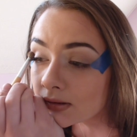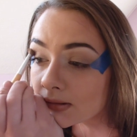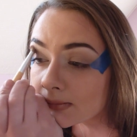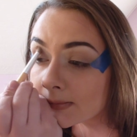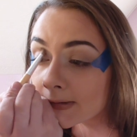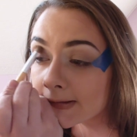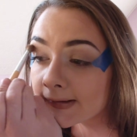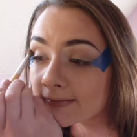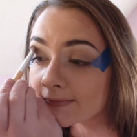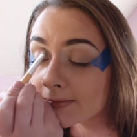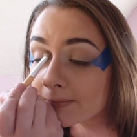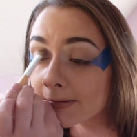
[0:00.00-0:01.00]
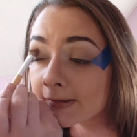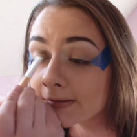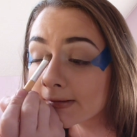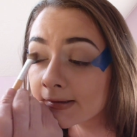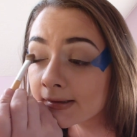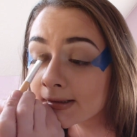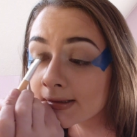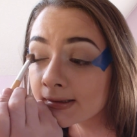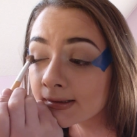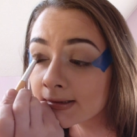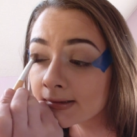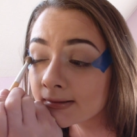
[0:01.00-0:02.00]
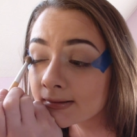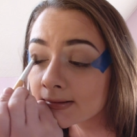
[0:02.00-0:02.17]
I'm going to do that for both eyes.